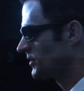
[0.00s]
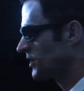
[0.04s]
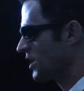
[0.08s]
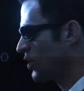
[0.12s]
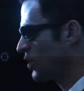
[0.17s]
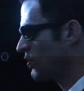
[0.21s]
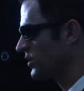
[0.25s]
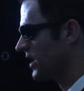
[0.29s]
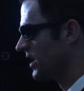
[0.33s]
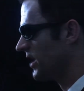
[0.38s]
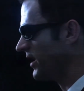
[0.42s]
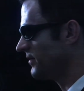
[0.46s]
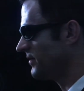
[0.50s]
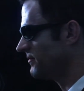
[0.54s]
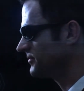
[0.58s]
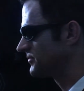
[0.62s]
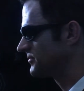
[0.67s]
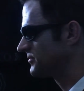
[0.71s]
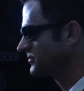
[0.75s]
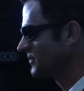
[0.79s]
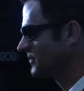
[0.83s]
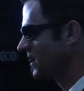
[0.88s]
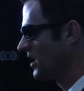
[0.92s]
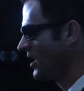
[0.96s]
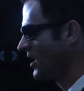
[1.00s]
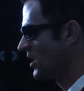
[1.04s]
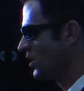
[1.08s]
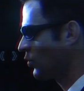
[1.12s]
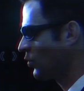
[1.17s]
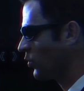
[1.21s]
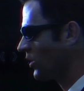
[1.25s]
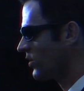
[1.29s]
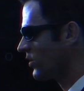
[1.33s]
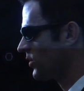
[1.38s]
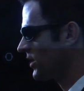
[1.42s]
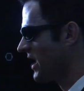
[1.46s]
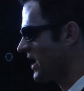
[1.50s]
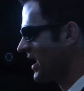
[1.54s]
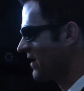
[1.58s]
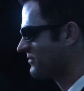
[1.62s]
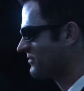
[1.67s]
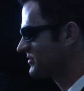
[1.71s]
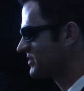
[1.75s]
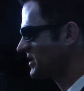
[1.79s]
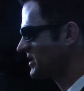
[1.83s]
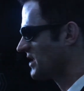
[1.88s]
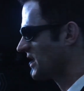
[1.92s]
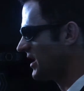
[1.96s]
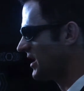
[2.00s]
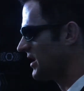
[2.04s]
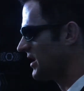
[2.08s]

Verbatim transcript: Okay, what do we have today?